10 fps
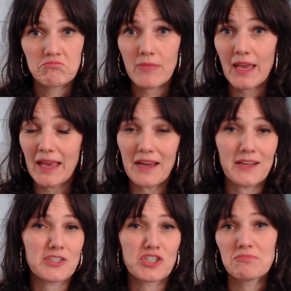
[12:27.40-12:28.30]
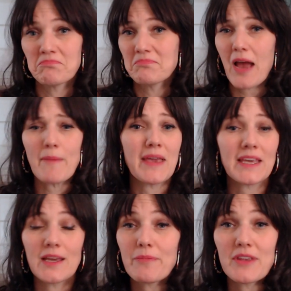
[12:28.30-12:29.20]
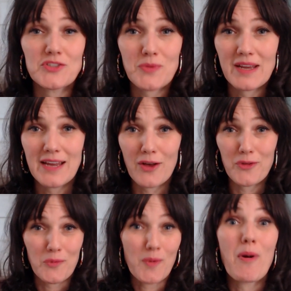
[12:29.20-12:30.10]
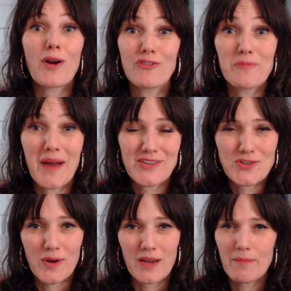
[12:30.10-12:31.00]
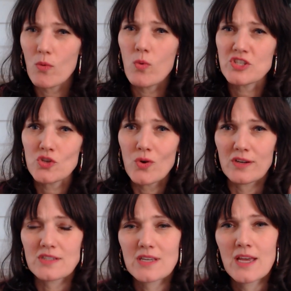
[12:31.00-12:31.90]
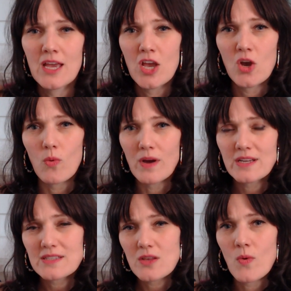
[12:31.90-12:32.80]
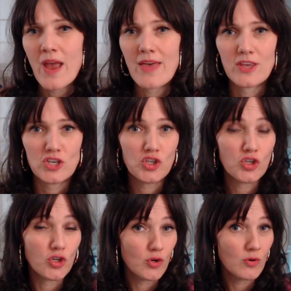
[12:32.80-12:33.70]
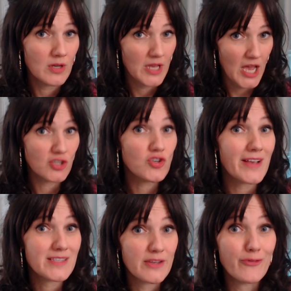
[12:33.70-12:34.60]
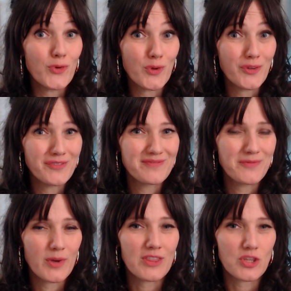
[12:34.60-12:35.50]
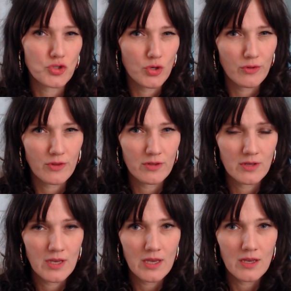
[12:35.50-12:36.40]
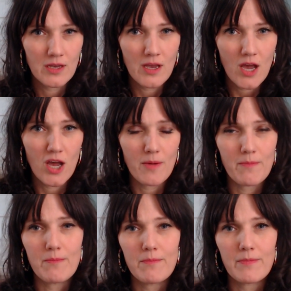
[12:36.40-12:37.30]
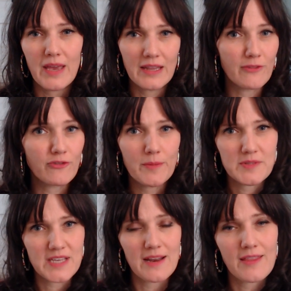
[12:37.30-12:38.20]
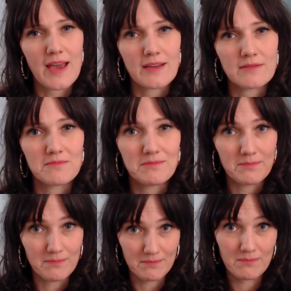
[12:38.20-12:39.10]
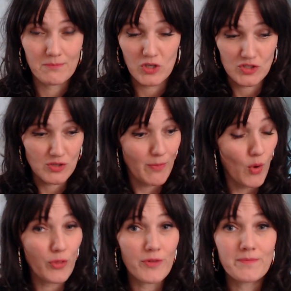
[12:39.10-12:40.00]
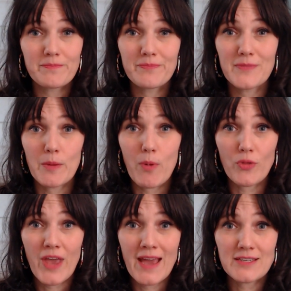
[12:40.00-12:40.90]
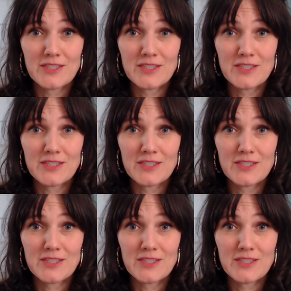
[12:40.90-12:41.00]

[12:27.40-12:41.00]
and I'm making up things right now that were part of my story. But what's yours? What is the way that you address the fool with the truth? And the flip side of that, because they're both and.